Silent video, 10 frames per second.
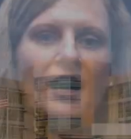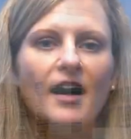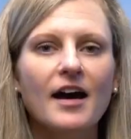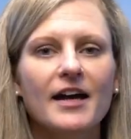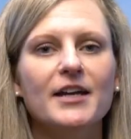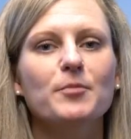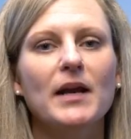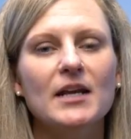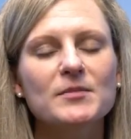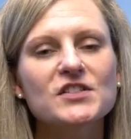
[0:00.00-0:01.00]
Hi,
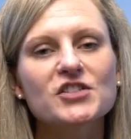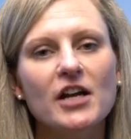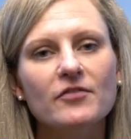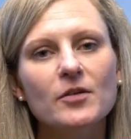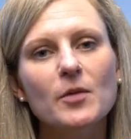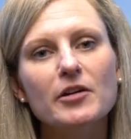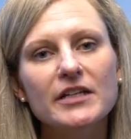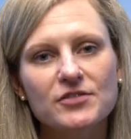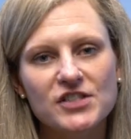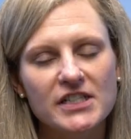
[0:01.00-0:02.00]
my name is Jennifer
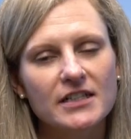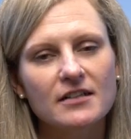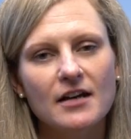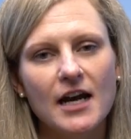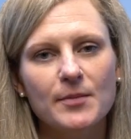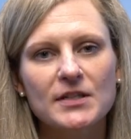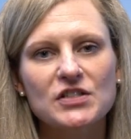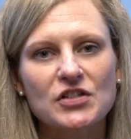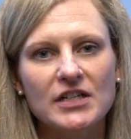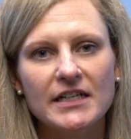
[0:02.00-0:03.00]
Mariucci. I'm an
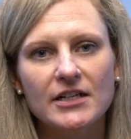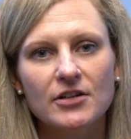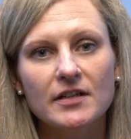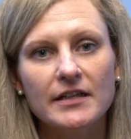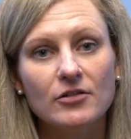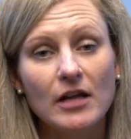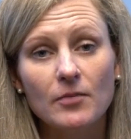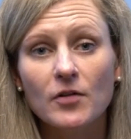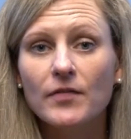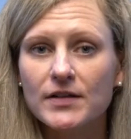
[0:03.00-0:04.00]
attorney here at Legal
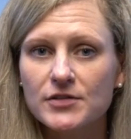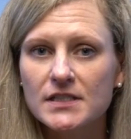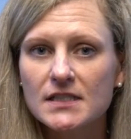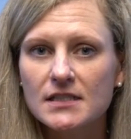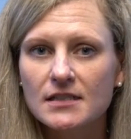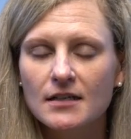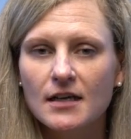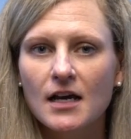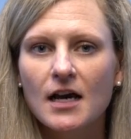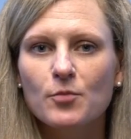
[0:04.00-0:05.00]
Help for Veterans.
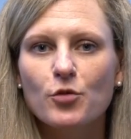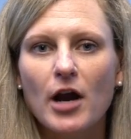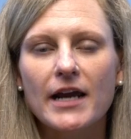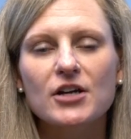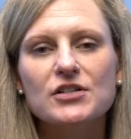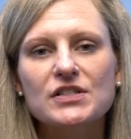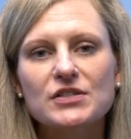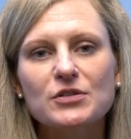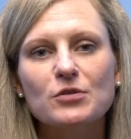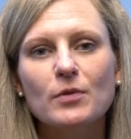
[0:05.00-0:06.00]
Prior
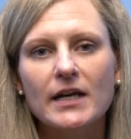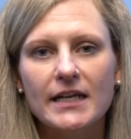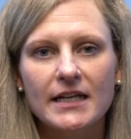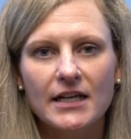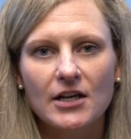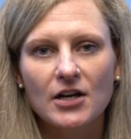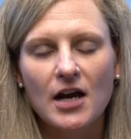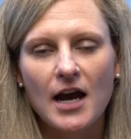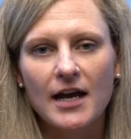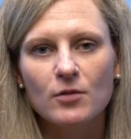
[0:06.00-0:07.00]
to working
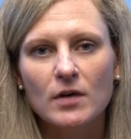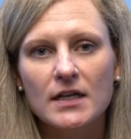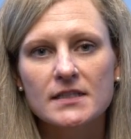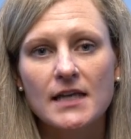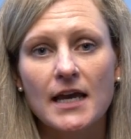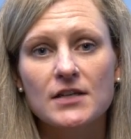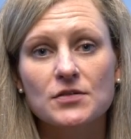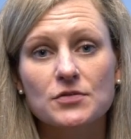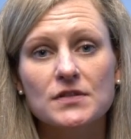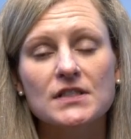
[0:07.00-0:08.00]
here, I was a
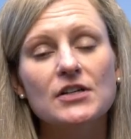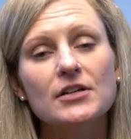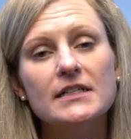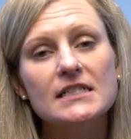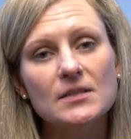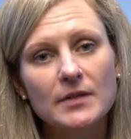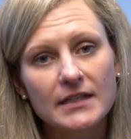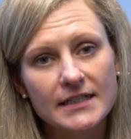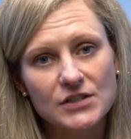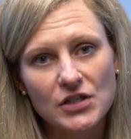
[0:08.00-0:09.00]
Social Security
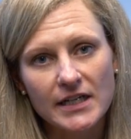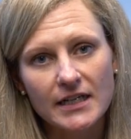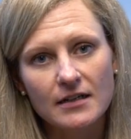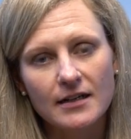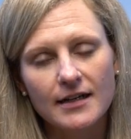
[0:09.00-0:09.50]
disability attorney